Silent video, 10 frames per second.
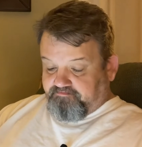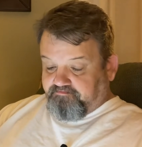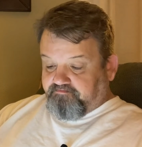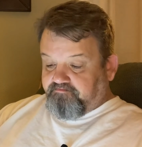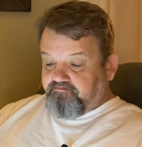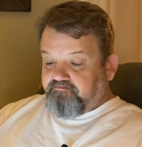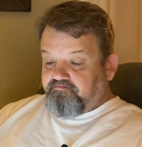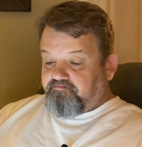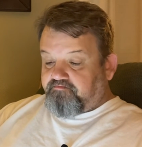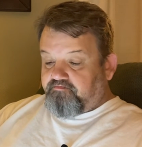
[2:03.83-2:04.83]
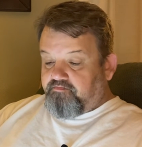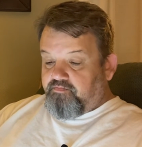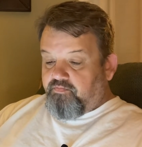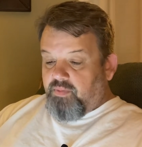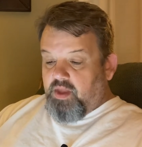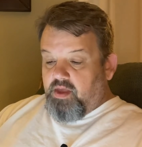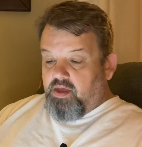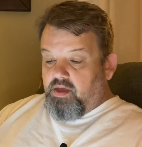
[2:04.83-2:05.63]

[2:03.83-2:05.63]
Nothing is said.